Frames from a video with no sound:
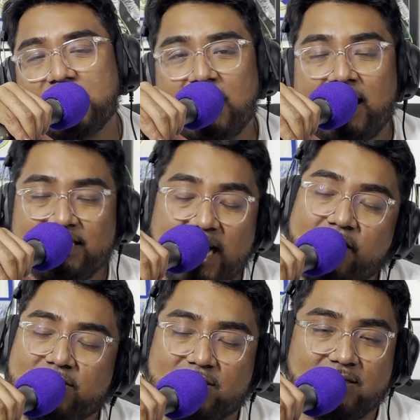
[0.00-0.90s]
I
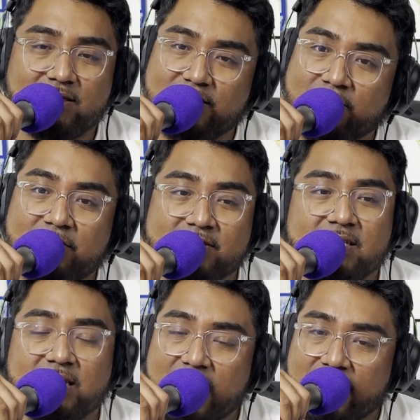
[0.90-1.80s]
doubt we've
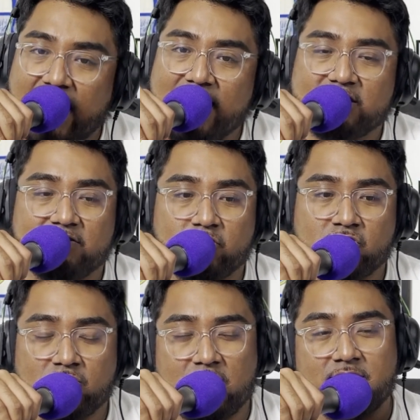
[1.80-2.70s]
seen the last of
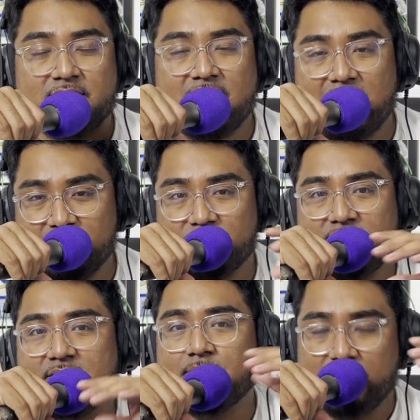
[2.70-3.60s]
Ochoa with the national
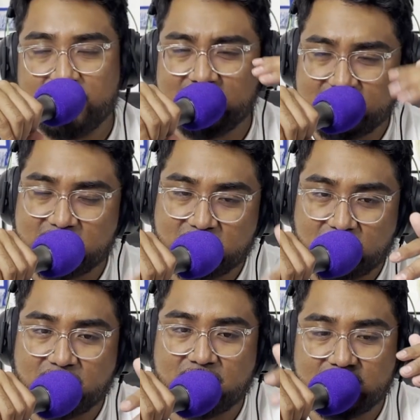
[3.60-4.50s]
team, but this is a
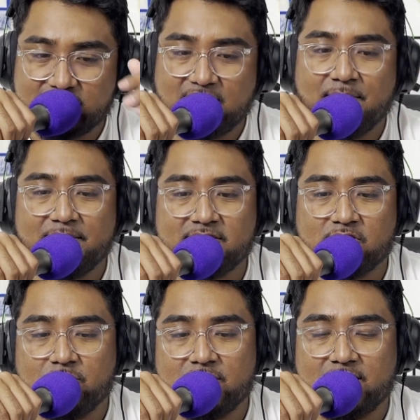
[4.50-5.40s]
good stepping stone.